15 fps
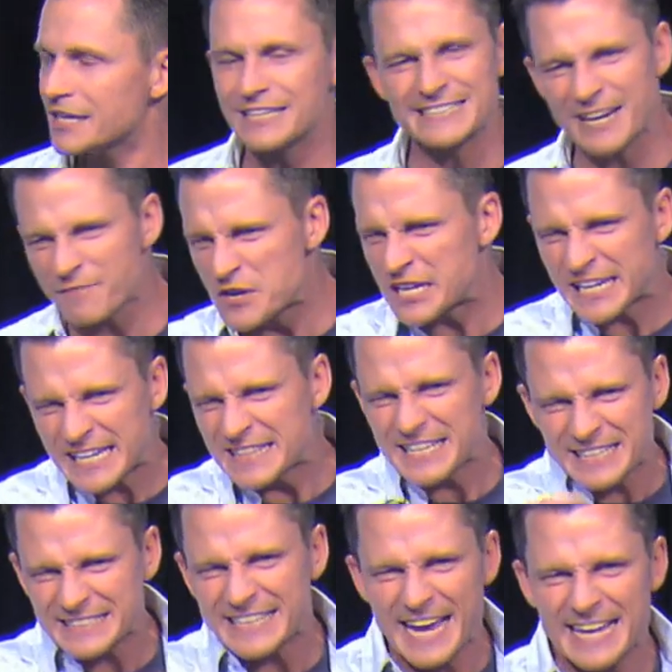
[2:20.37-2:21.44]
Because every kid
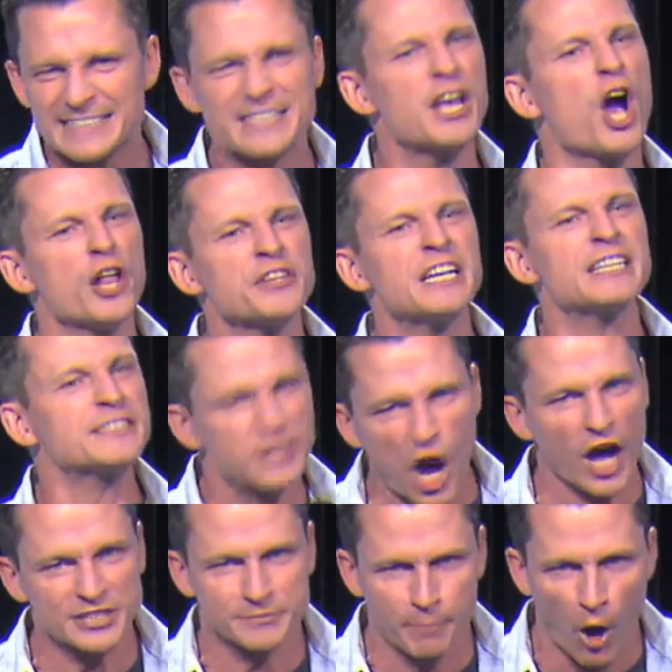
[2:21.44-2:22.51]
these days, they all need a
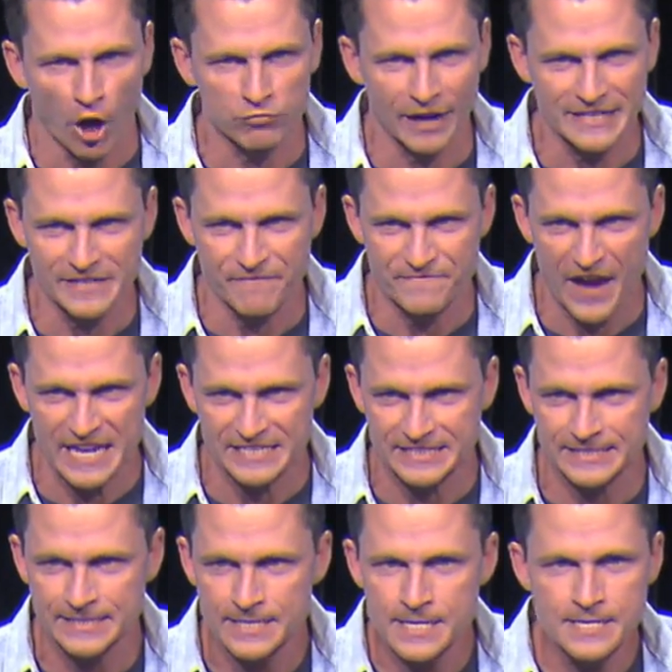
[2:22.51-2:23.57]
dodgeball right in the
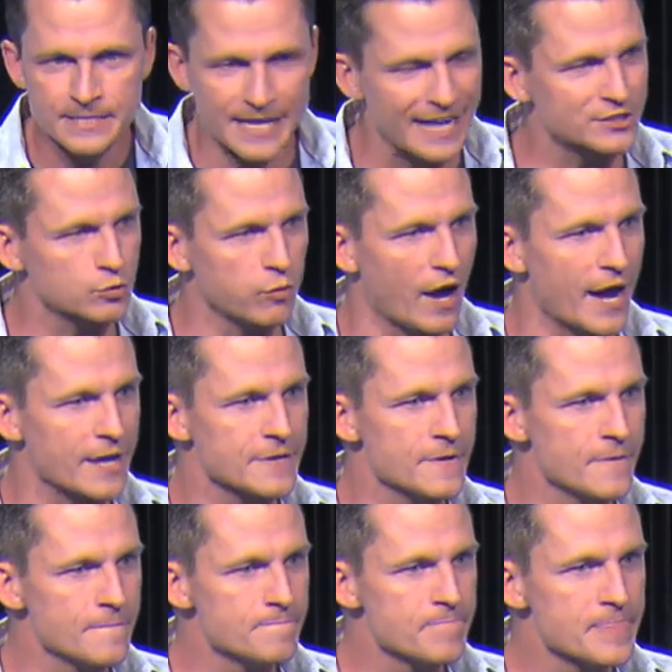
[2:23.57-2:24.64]
face. That's
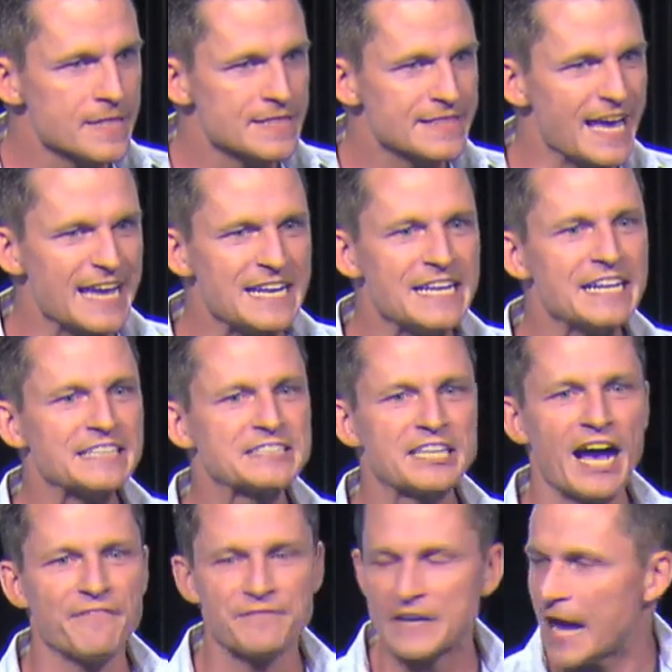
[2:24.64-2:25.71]
why. They need to
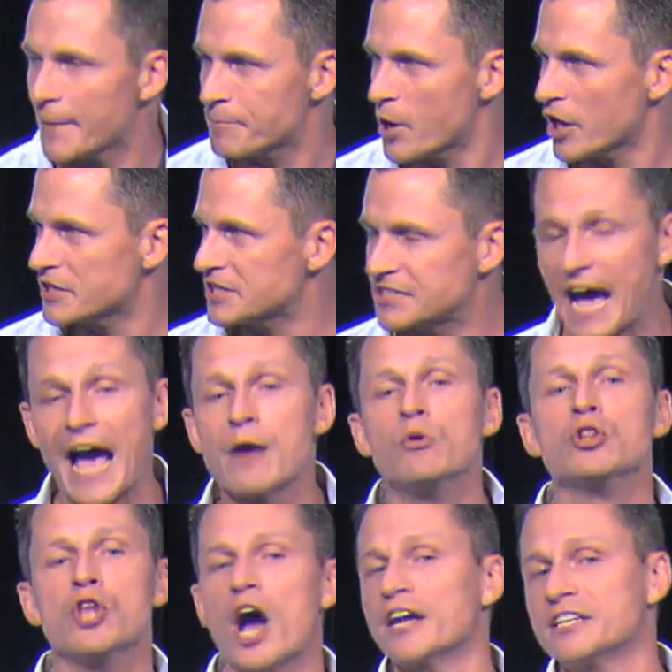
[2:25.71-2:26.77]
toughen up, all these. I will
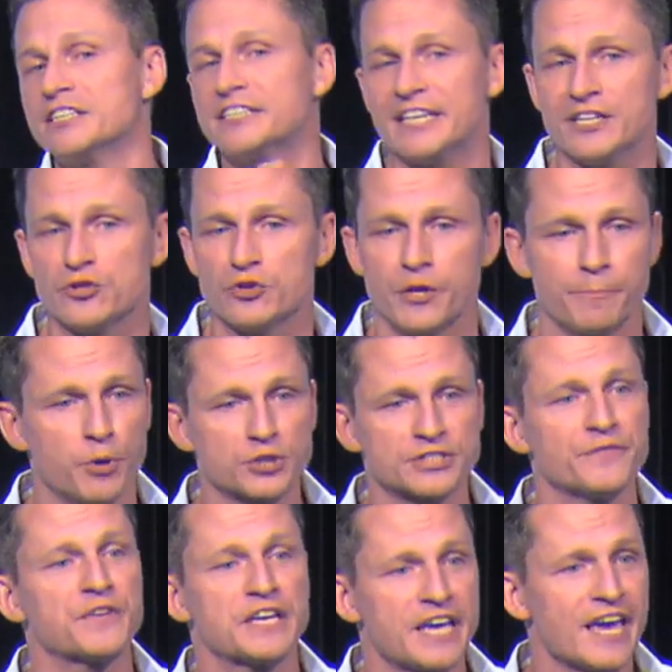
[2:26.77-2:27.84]
not continue the
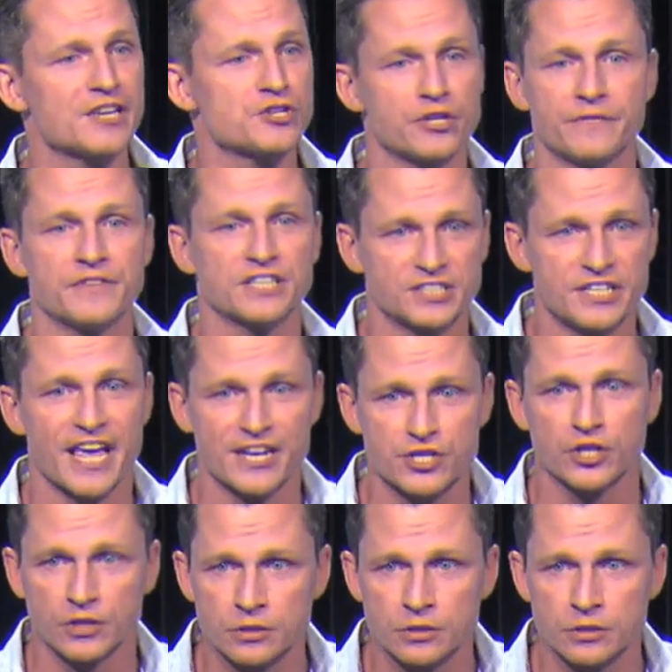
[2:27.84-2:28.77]
pussification of this nation.